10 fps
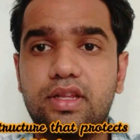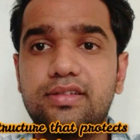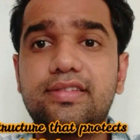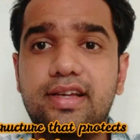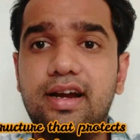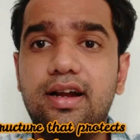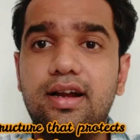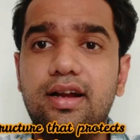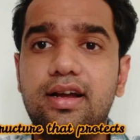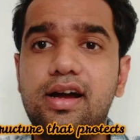Skull
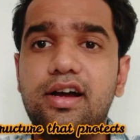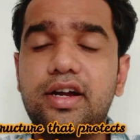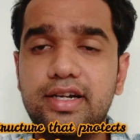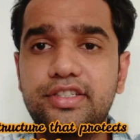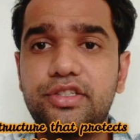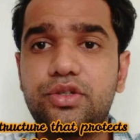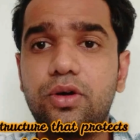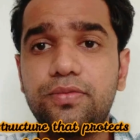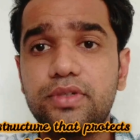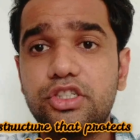consists
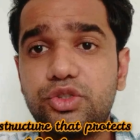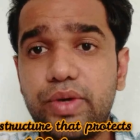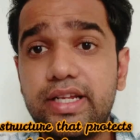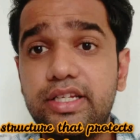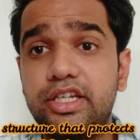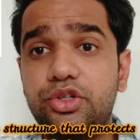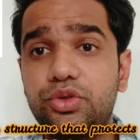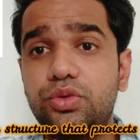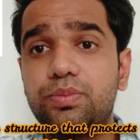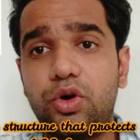of
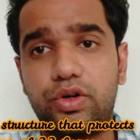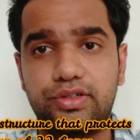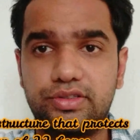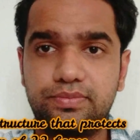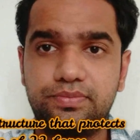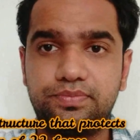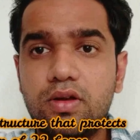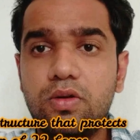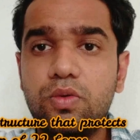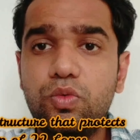22 bones,
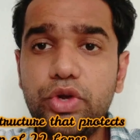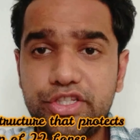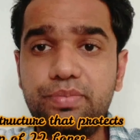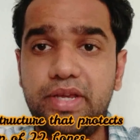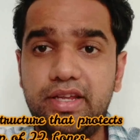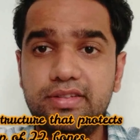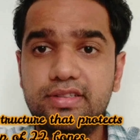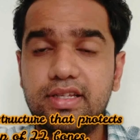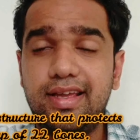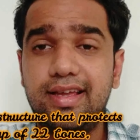which means
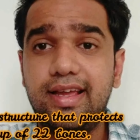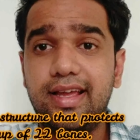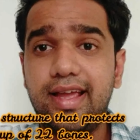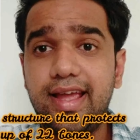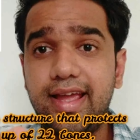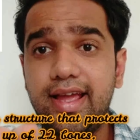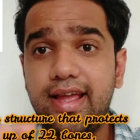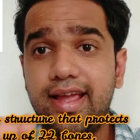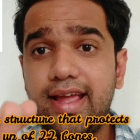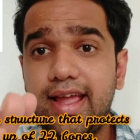
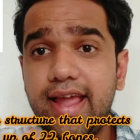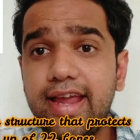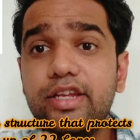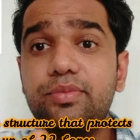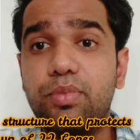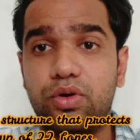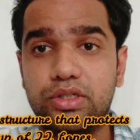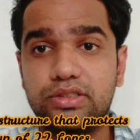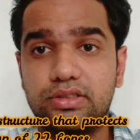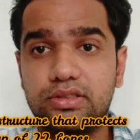8 bones.